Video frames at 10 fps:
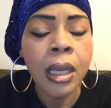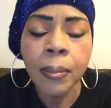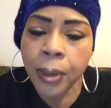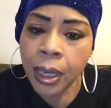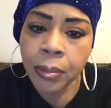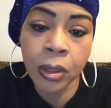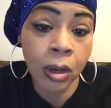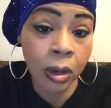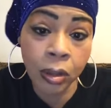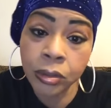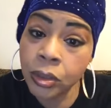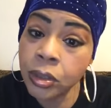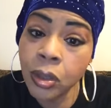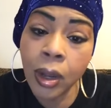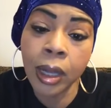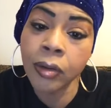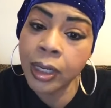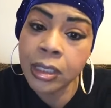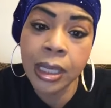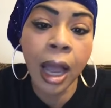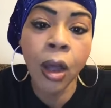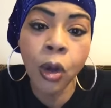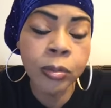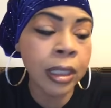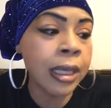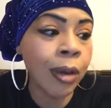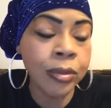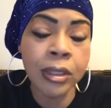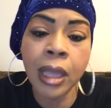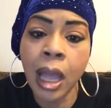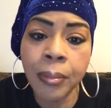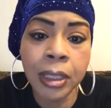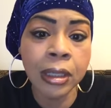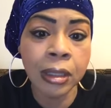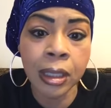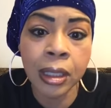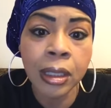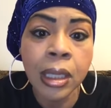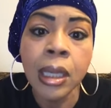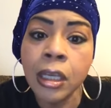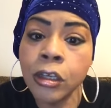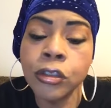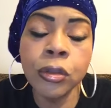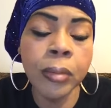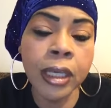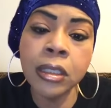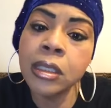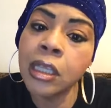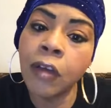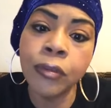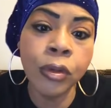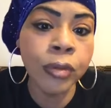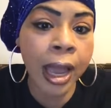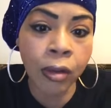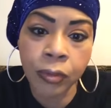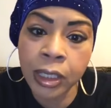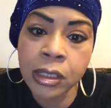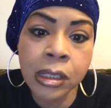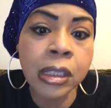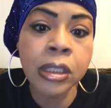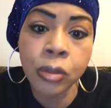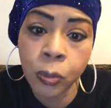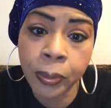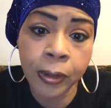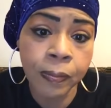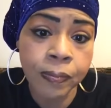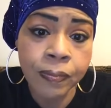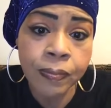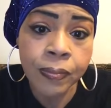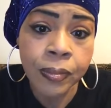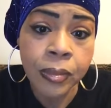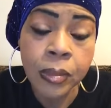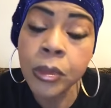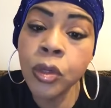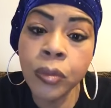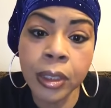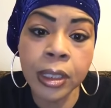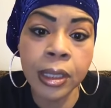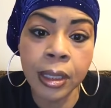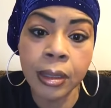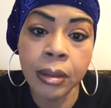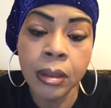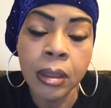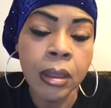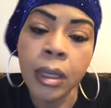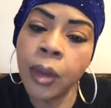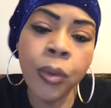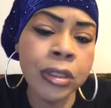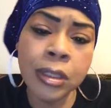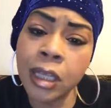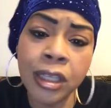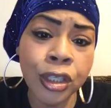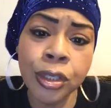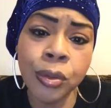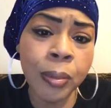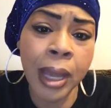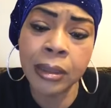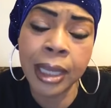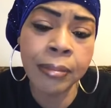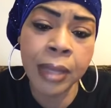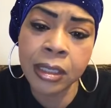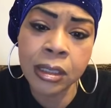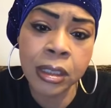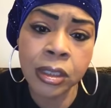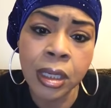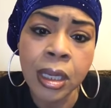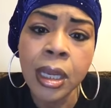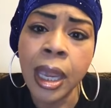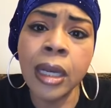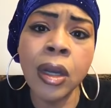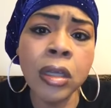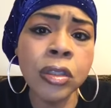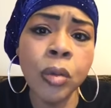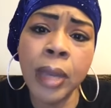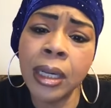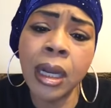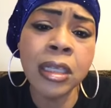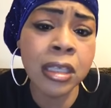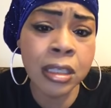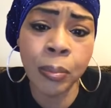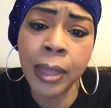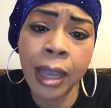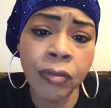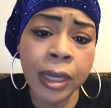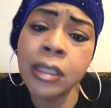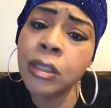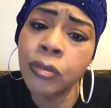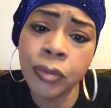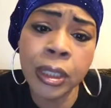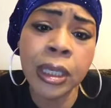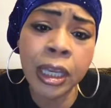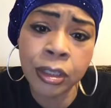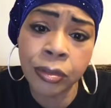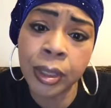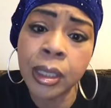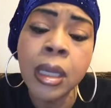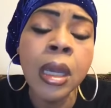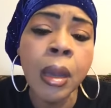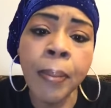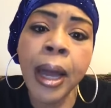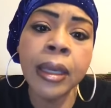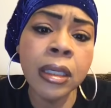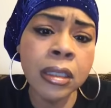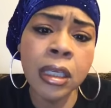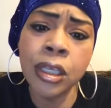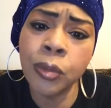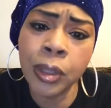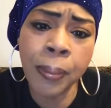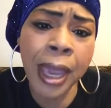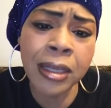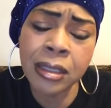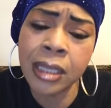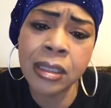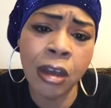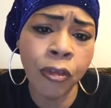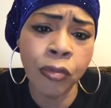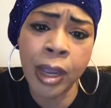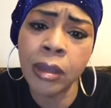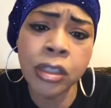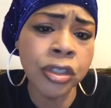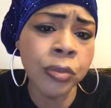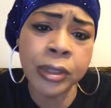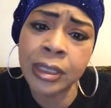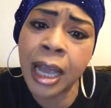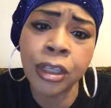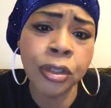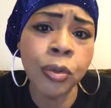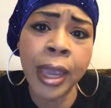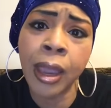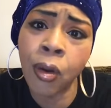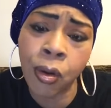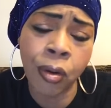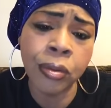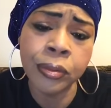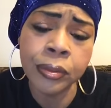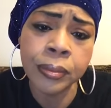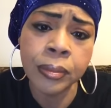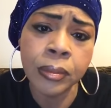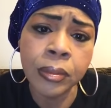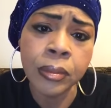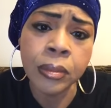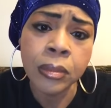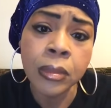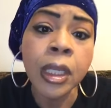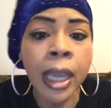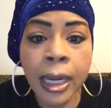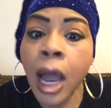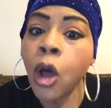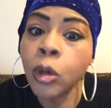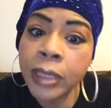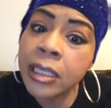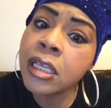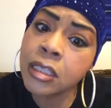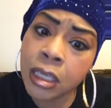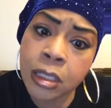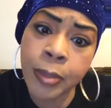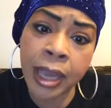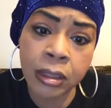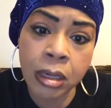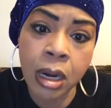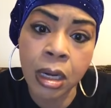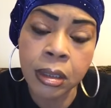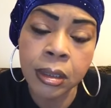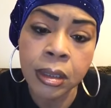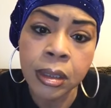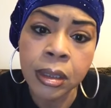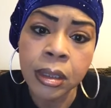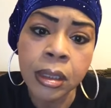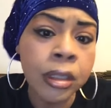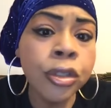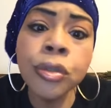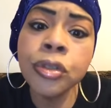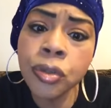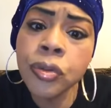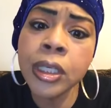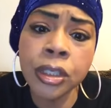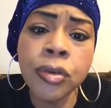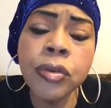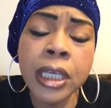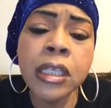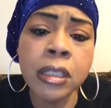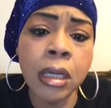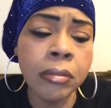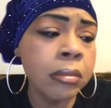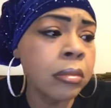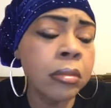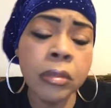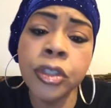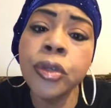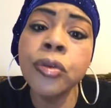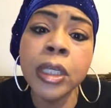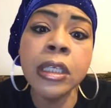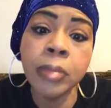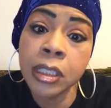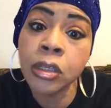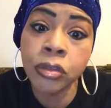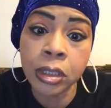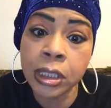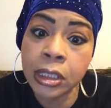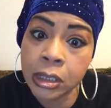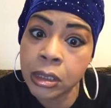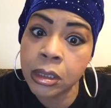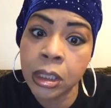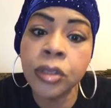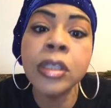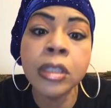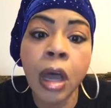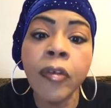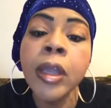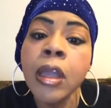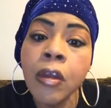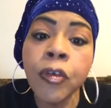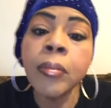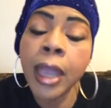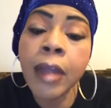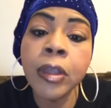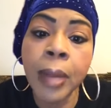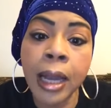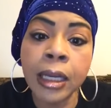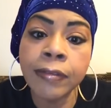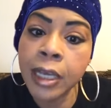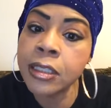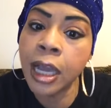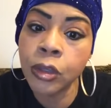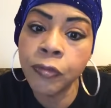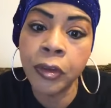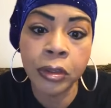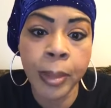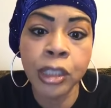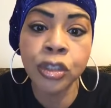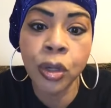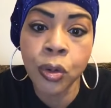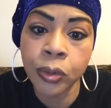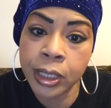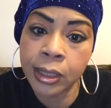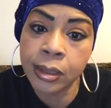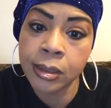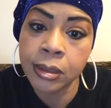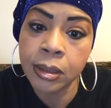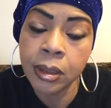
Baby girl, do you know how crazy? I hope that was a comedy thing, because you made yourself look outrageously stupid. You really did. It was nothing cute about that message. And it also made us as a black race look really ignorant by continuing to pass that stuff around, because she was not cute at all. And I hope that this gets back to her. You need to be socially distancing yourself from everybody if that's how you feeling about your own kids.